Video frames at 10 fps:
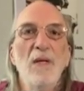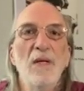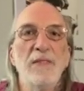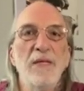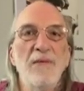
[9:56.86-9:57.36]

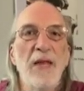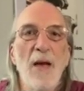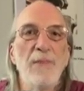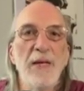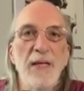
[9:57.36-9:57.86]
It's even
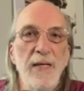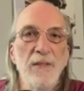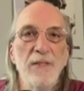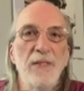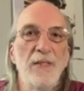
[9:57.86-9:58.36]
happening
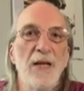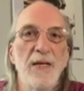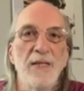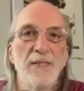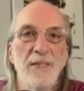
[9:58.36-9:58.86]
here in the
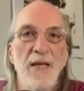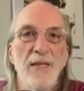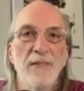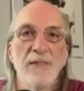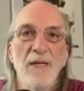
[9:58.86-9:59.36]
United
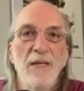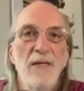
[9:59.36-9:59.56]
States.